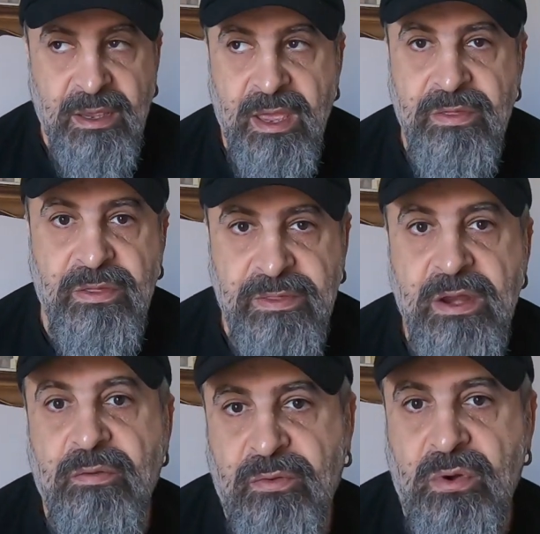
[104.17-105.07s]
and
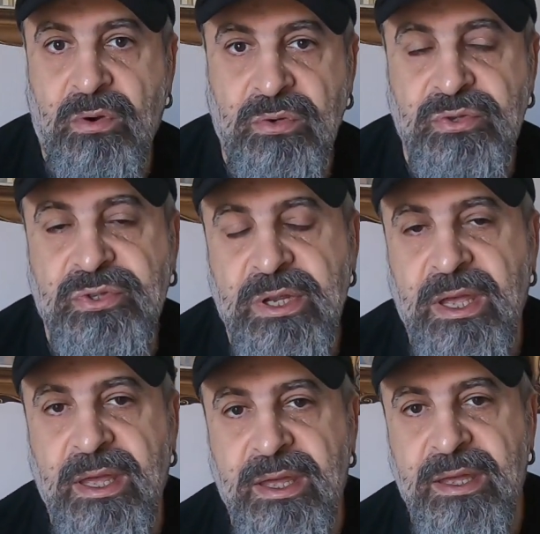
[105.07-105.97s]
then of course
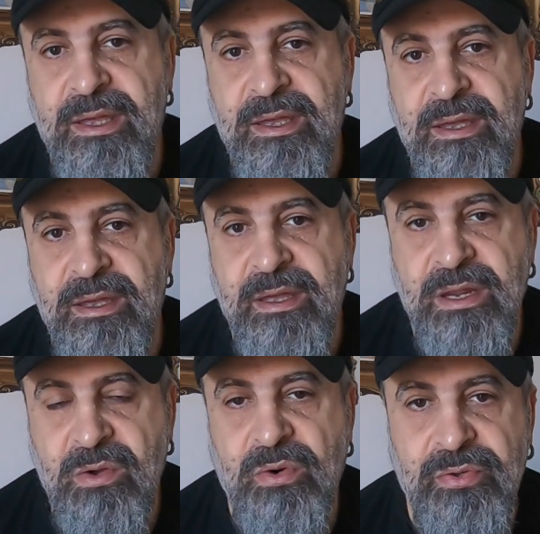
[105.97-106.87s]
uh,
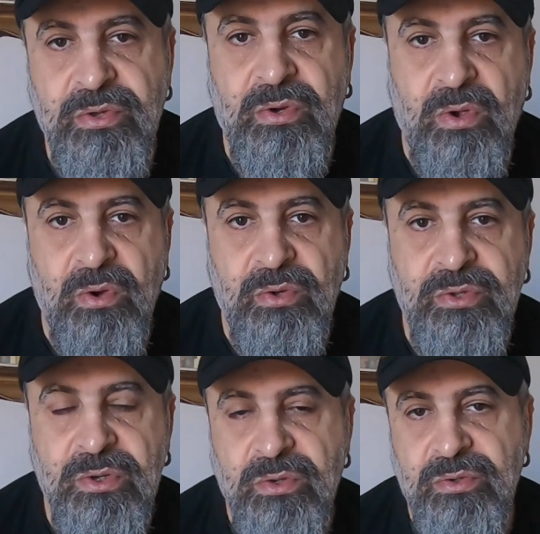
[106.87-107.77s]
record your
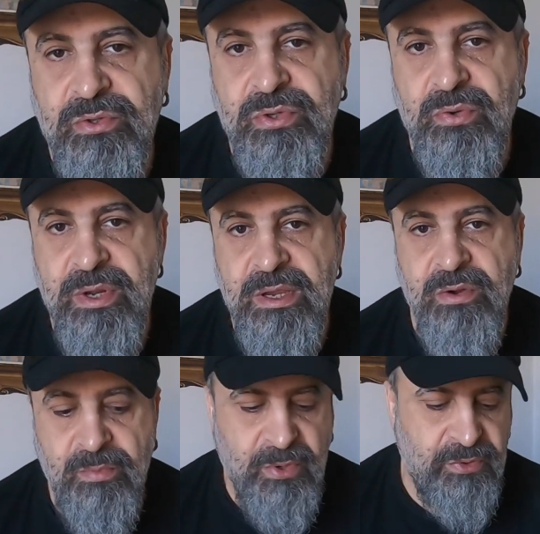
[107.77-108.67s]
audio during
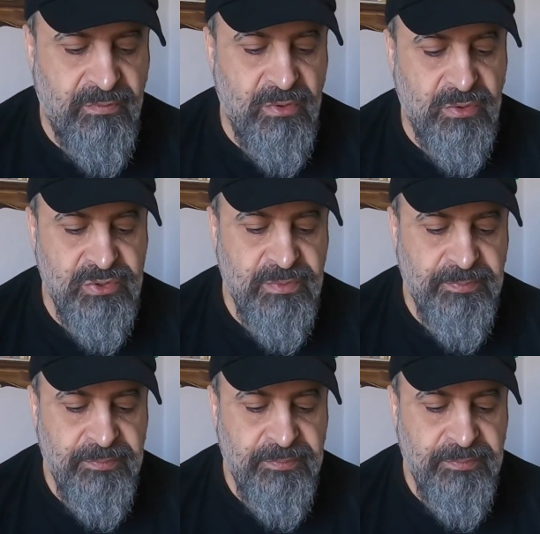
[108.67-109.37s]
your motovlogs.